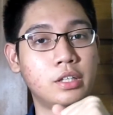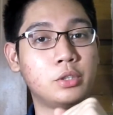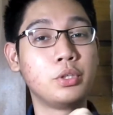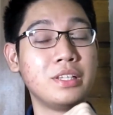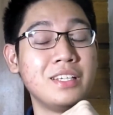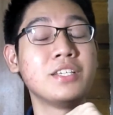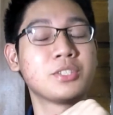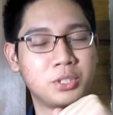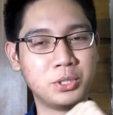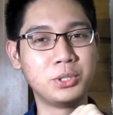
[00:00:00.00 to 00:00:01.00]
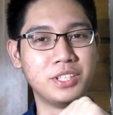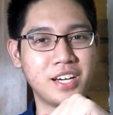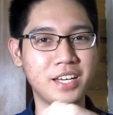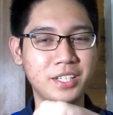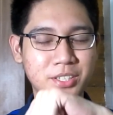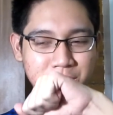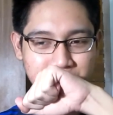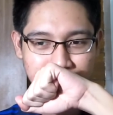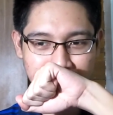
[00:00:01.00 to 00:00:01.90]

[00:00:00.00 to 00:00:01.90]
It really is good, guys.